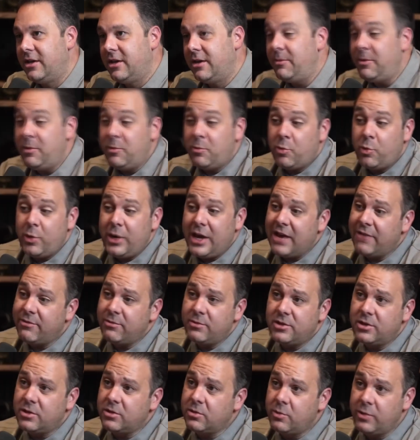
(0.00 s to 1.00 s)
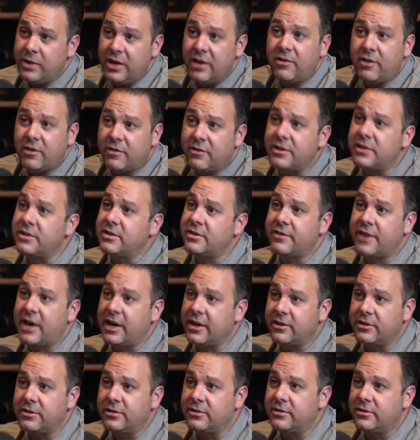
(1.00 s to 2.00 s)
I mean, we have them too. We have offensive
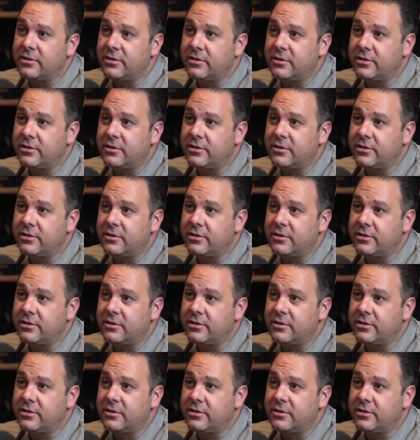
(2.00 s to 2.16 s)
hackers.